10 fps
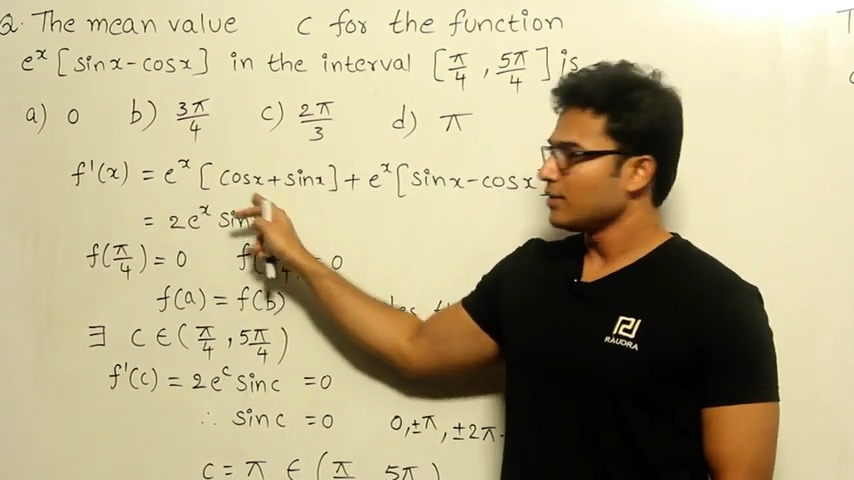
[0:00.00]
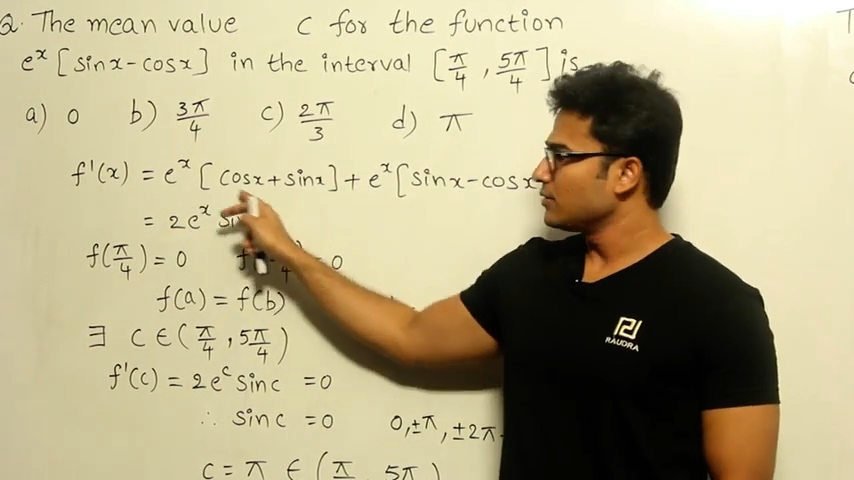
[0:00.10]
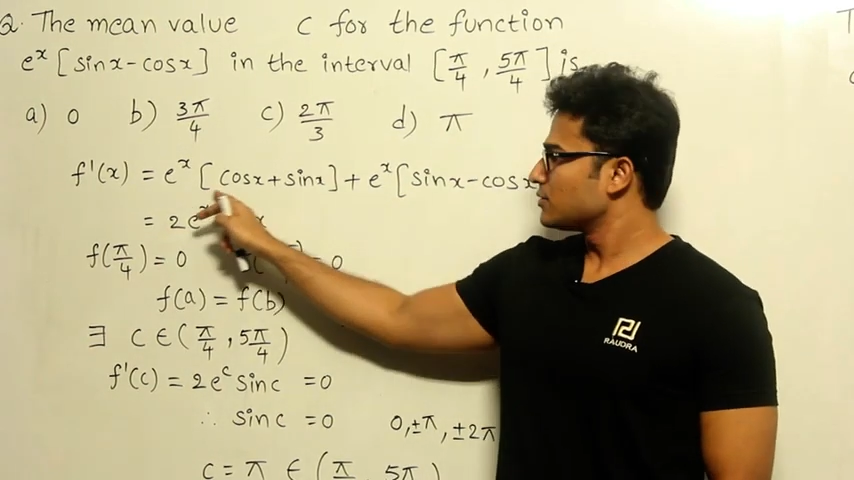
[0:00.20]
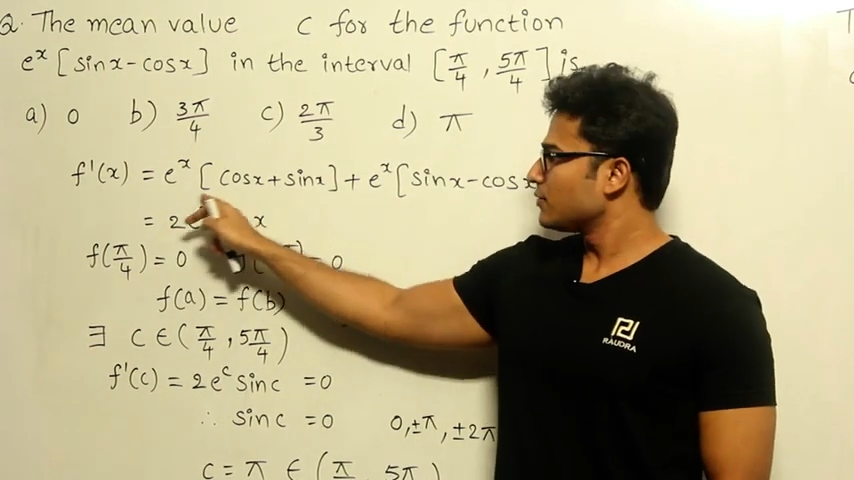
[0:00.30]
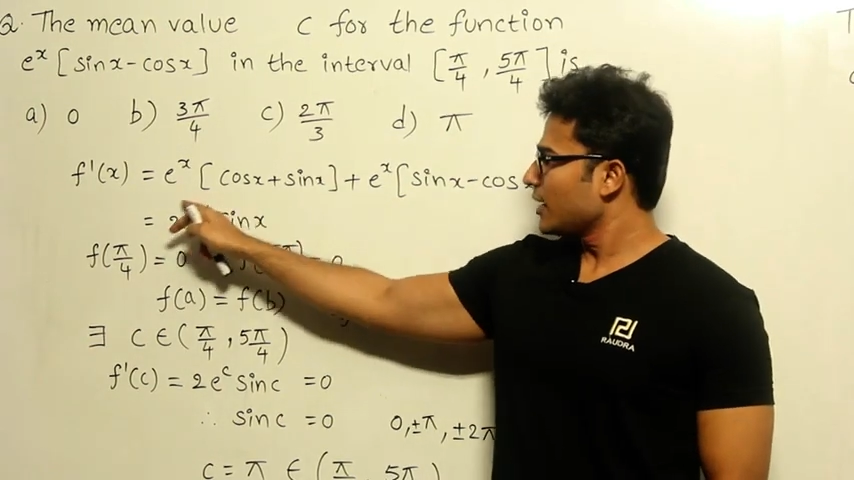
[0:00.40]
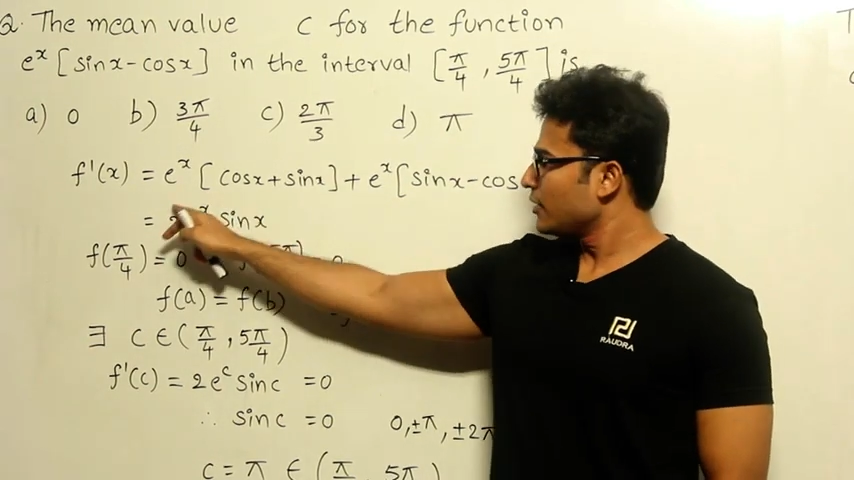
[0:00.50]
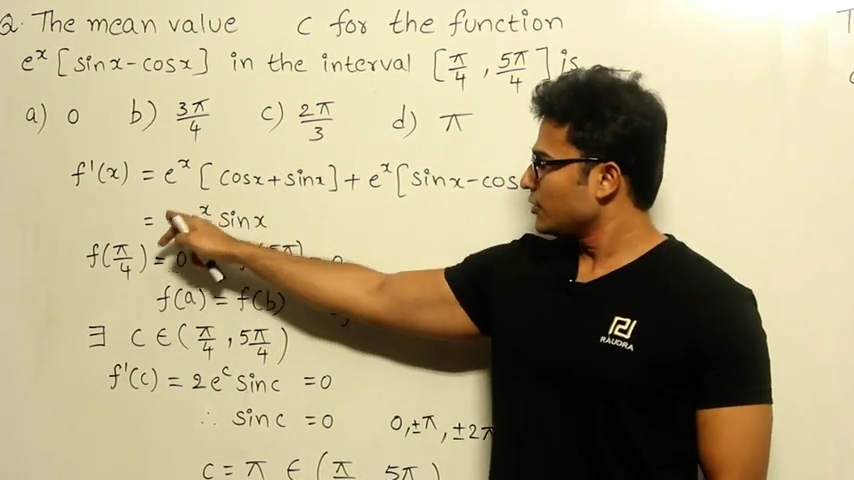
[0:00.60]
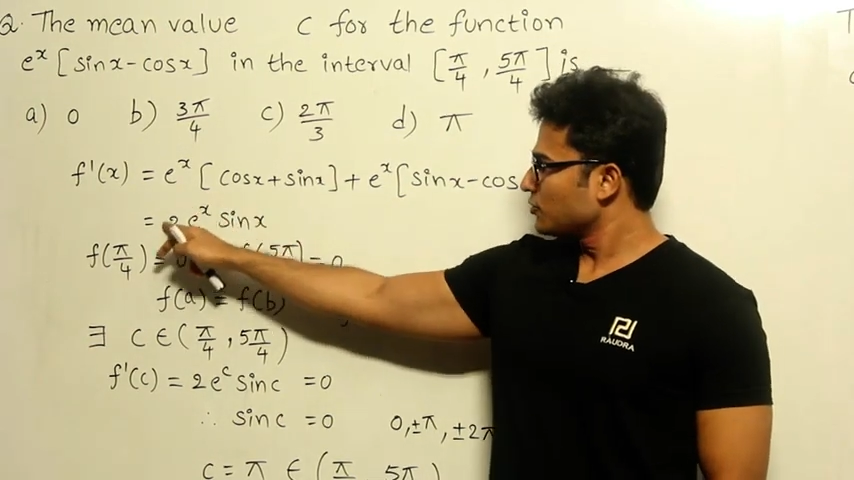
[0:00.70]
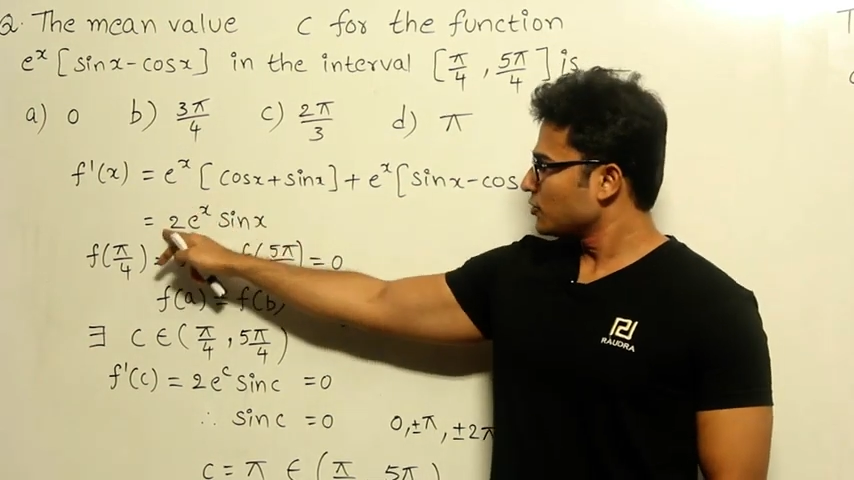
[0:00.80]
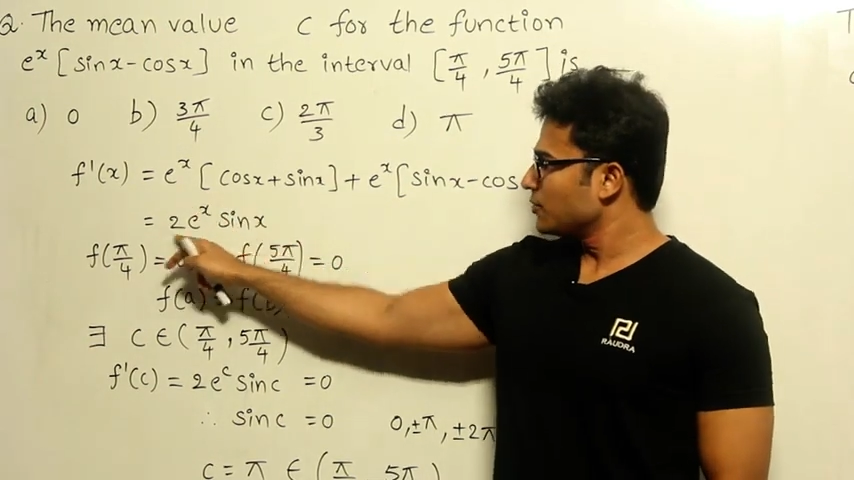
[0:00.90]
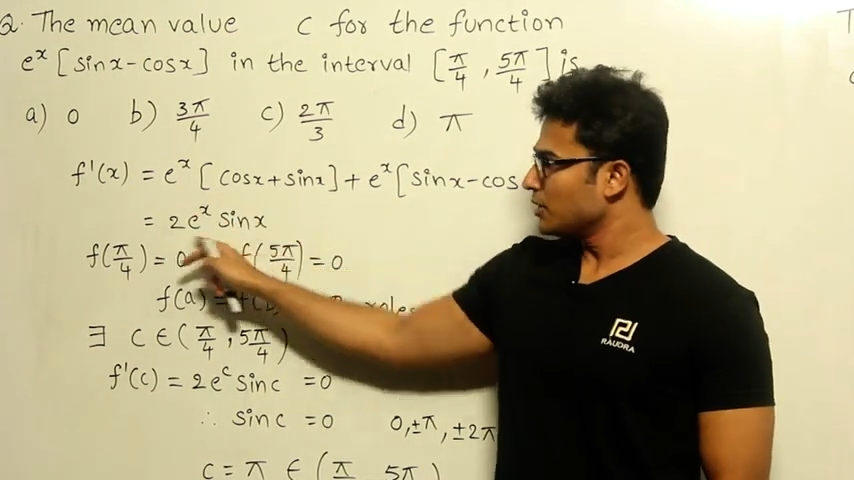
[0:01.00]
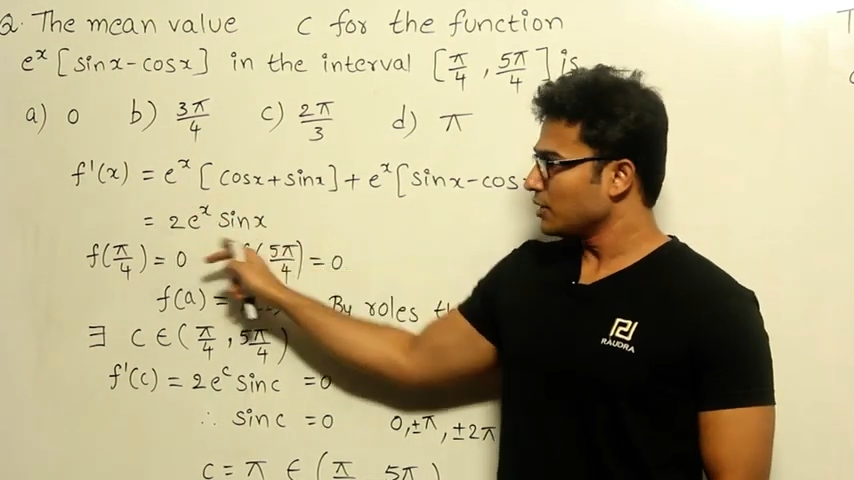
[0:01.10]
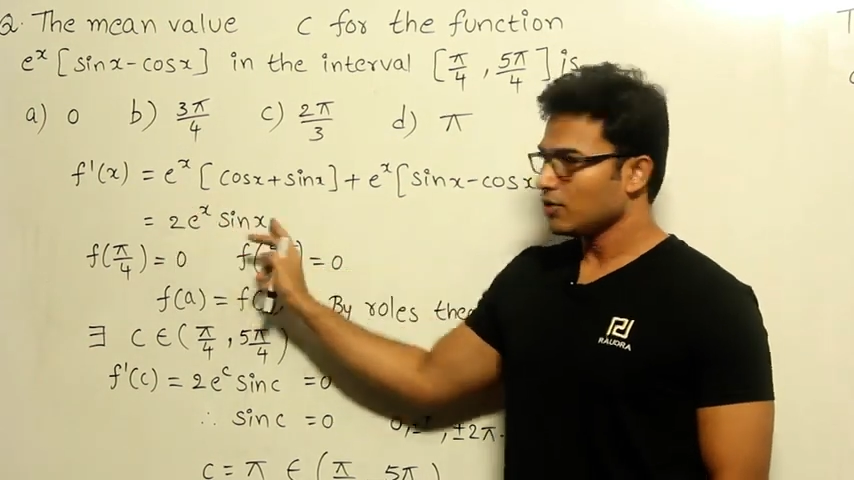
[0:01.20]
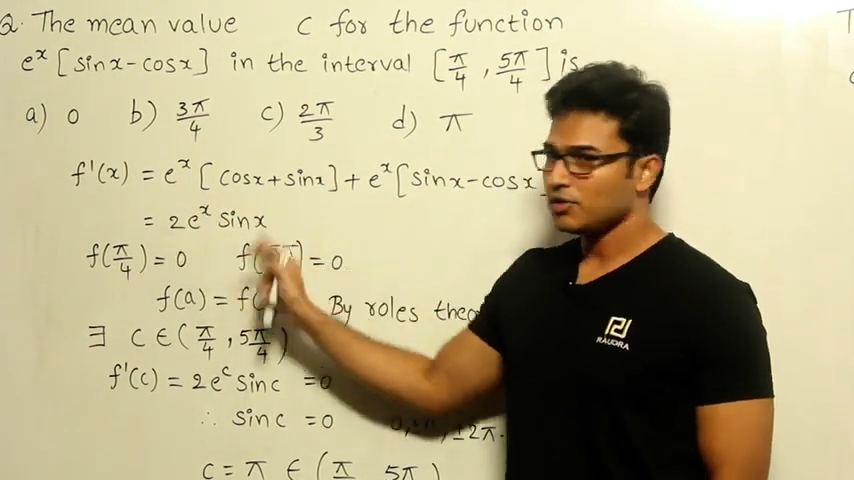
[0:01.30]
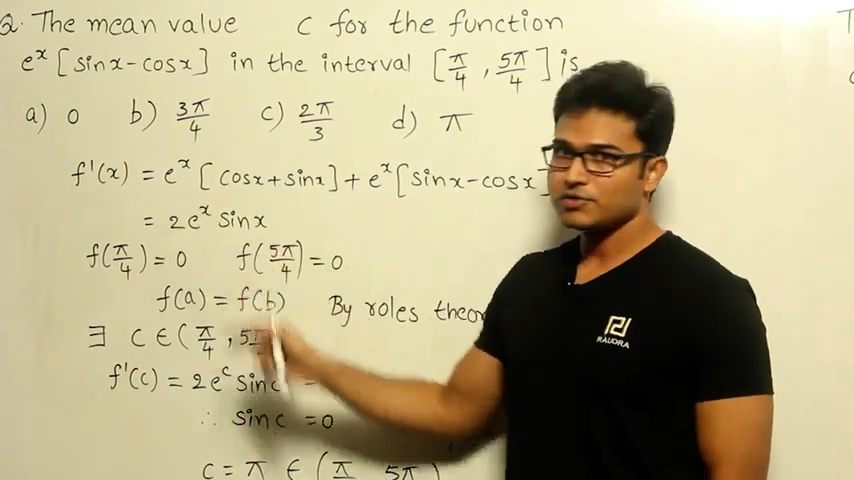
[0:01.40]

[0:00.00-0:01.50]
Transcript: This value should be equal